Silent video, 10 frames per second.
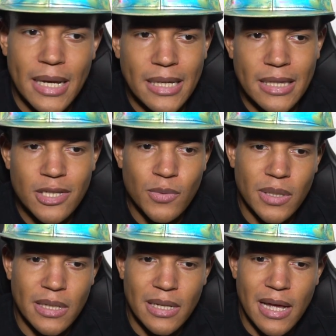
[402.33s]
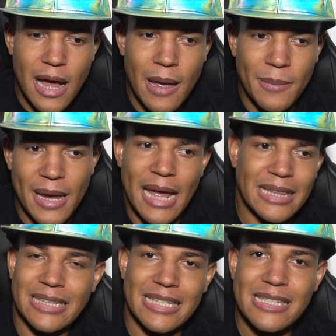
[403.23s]
And in this one, um, it had
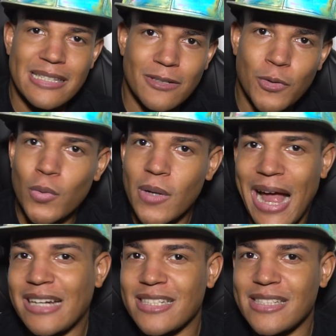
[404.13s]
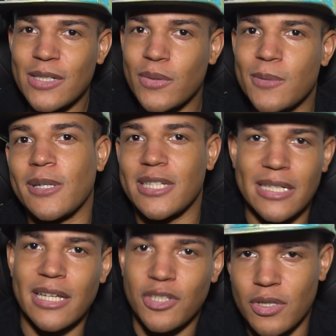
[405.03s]
the least cool action sequence, but she
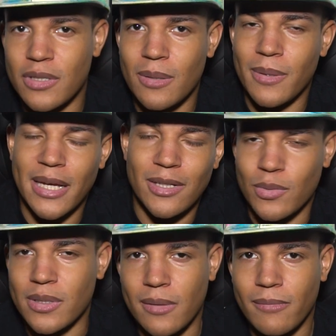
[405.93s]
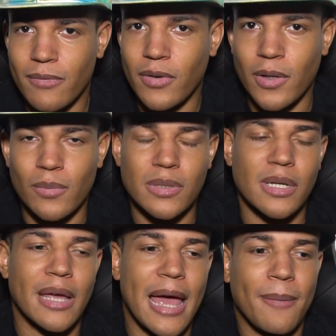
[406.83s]
does use the blades, which I figured was
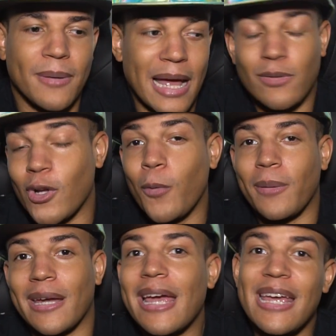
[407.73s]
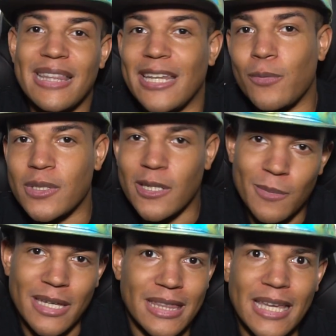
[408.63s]
going to happen. I was hoping that it was going to
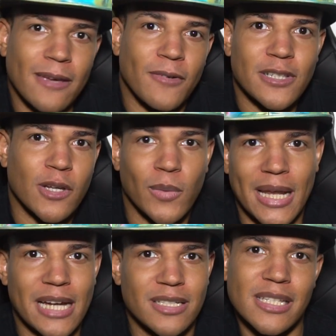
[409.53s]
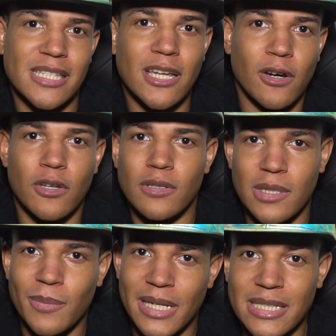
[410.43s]
be a thief, and so we'd actually see her use
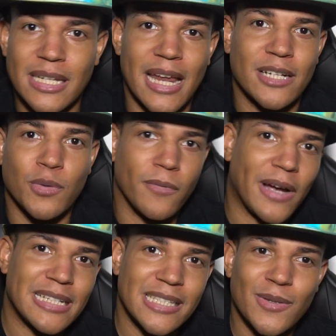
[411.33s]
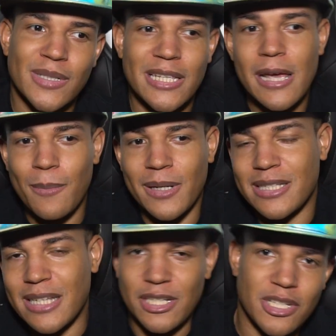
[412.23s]
the blades in an actual fight sequence. But
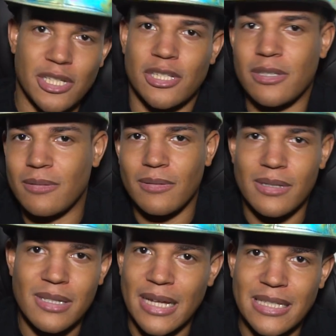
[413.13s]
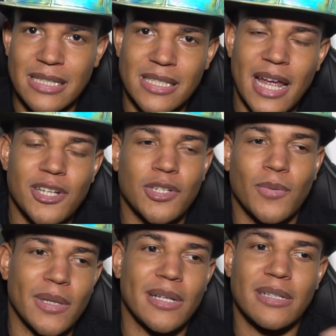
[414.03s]
instead, she just slices a
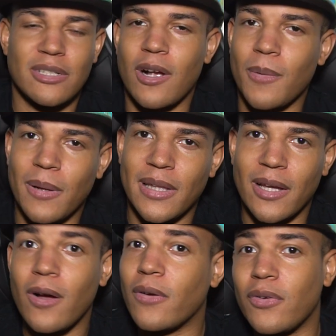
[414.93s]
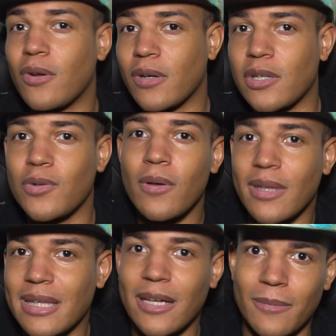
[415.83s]
statue, and they talk about like, oh, if you don't control
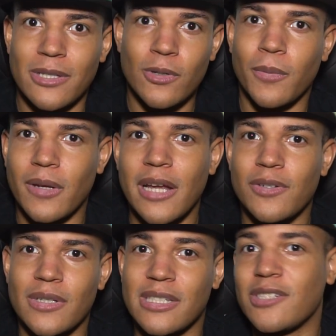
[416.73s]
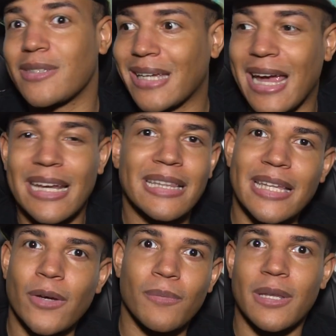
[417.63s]
that, that can be super dangerous. And she's like, yeah, I didn't
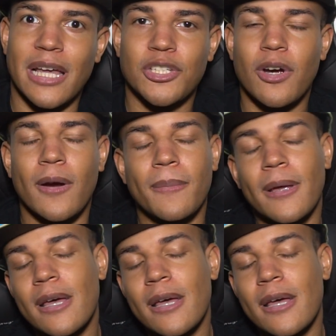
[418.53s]
think it would be that sharp.